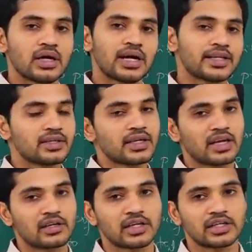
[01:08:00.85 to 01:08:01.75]
and then
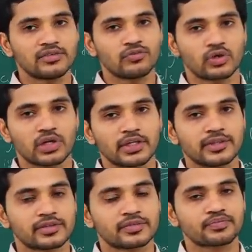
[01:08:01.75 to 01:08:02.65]
calculate the focal
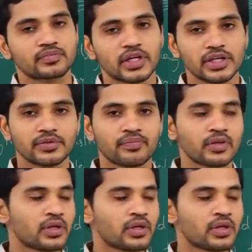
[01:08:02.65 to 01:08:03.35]
length right